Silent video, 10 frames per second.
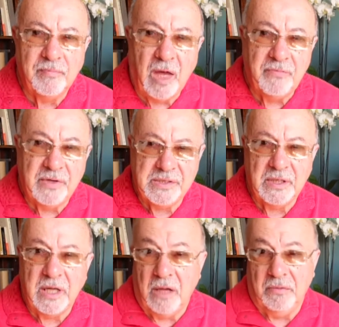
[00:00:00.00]

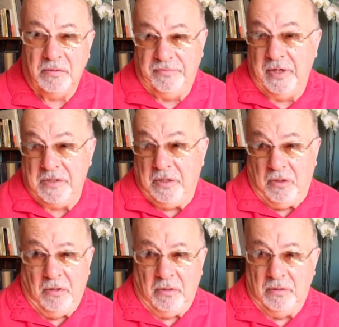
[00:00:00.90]
Obviously, I'll fix the
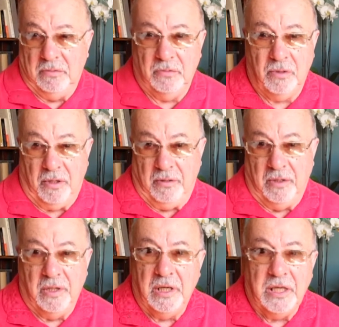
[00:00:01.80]
hole or
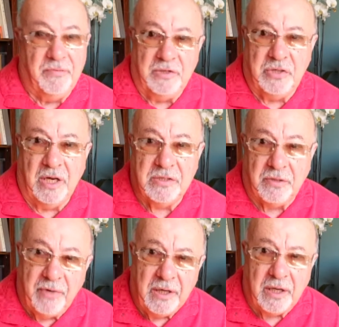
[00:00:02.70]
even change
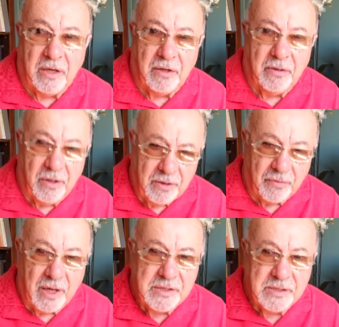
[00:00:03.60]
the radiator.
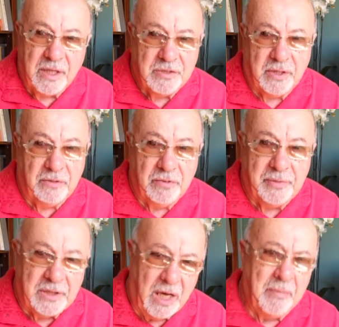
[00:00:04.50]
Otherwise, the engine will
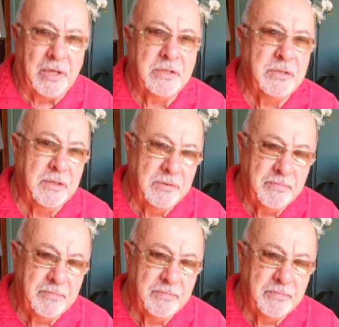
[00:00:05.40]
be damaged.